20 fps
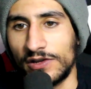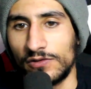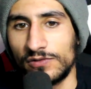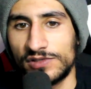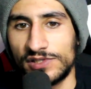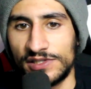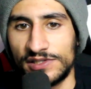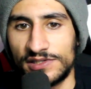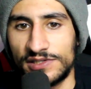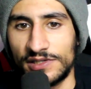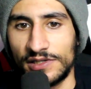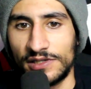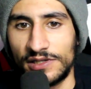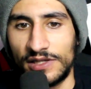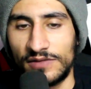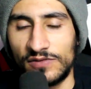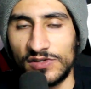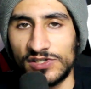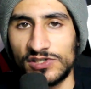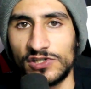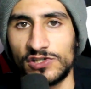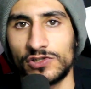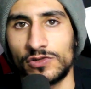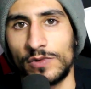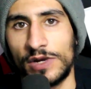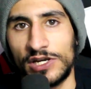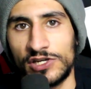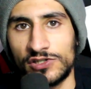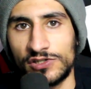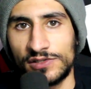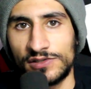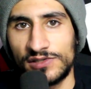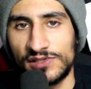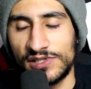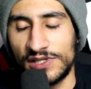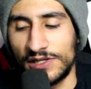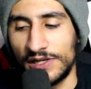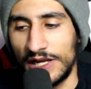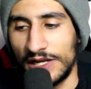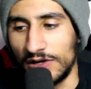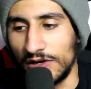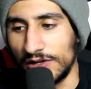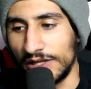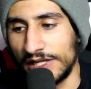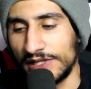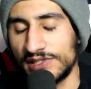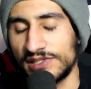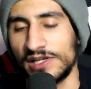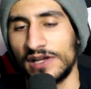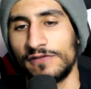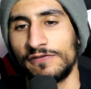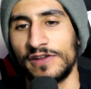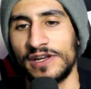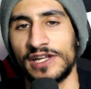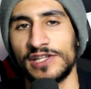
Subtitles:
that goes into living situations and all that stuff.